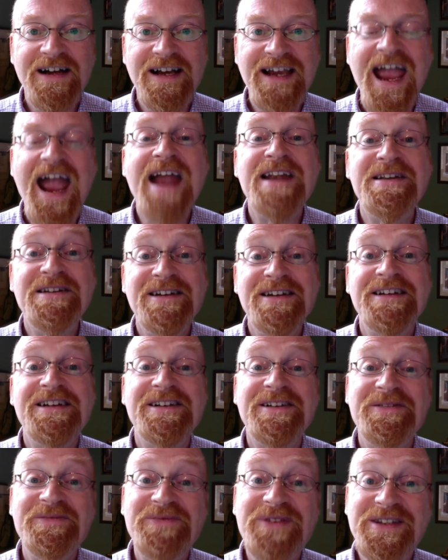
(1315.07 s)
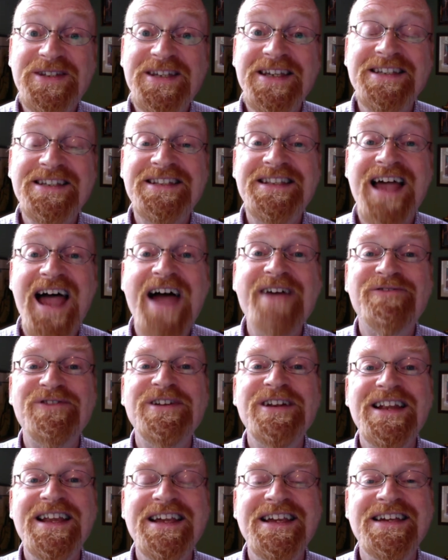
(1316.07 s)
Again, this is the
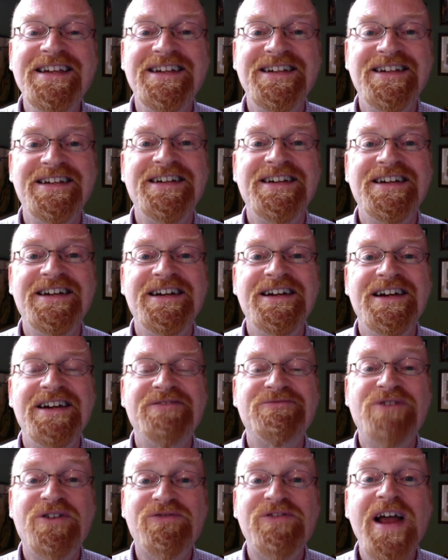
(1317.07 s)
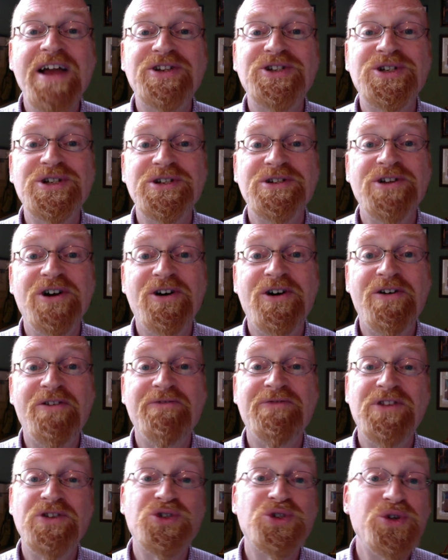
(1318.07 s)
heavenly reflection
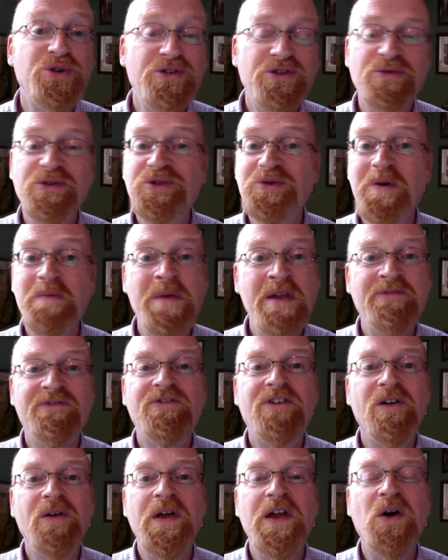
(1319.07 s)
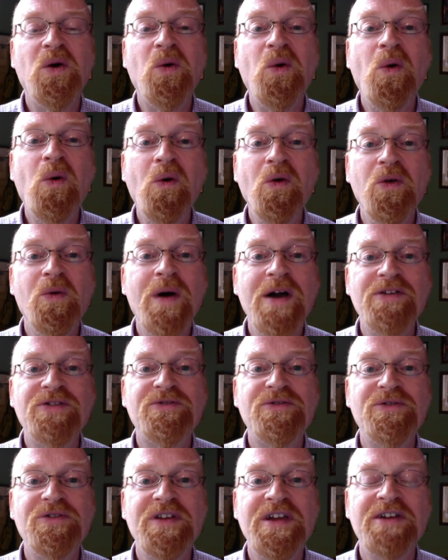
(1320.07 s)
of the truth which we've been following all the way
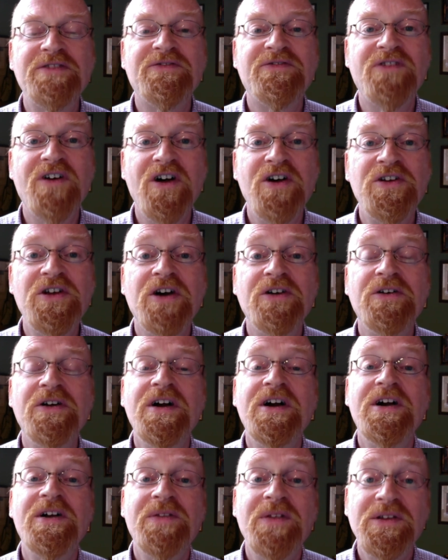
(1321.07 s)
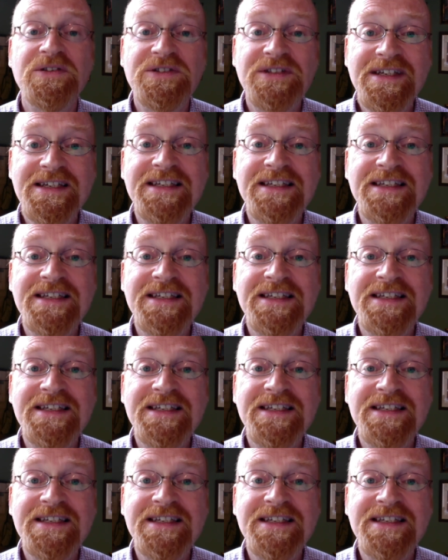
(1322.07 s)
through the Inferno, that